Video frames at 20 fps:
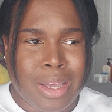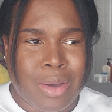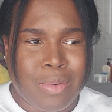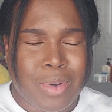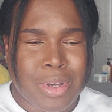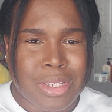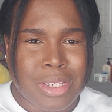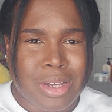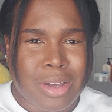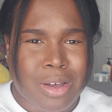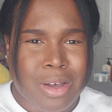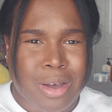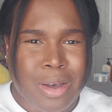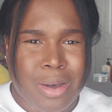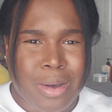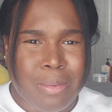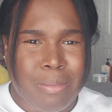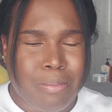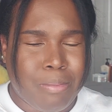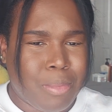what's it
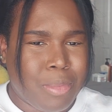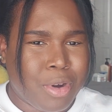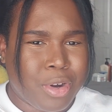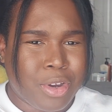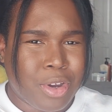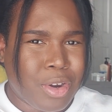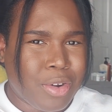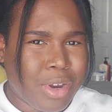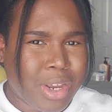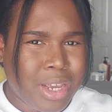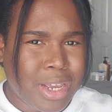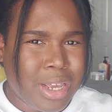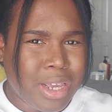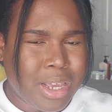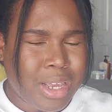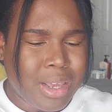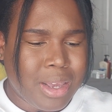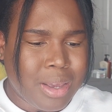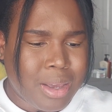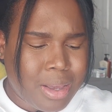called?
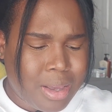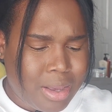Mercury